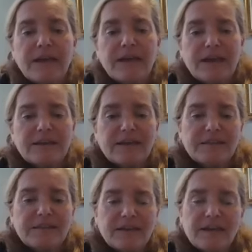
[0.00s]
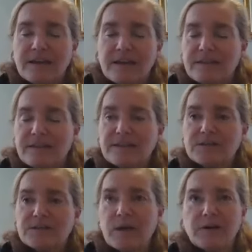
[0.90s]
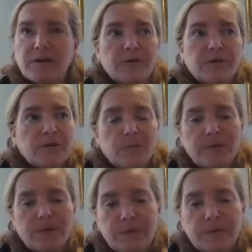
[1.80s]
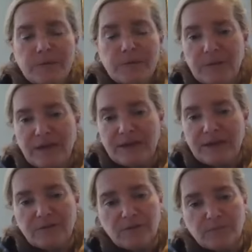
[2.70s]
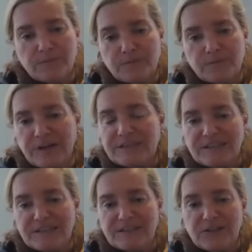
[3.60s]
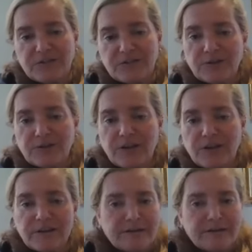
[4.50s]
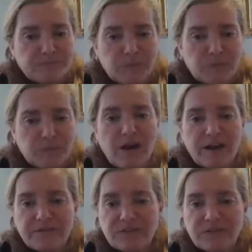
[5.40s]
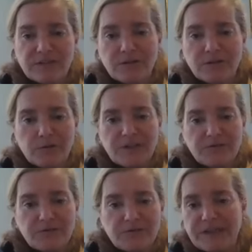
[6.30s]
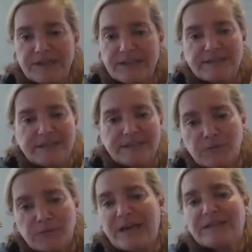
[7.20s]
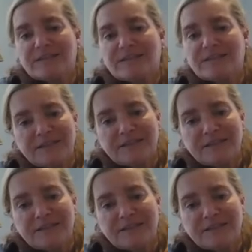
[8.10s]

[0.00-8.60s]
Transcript: Yeah. And I think this, where we went up and raced at Saratoga, we arrived, unloaded, rigged, raced,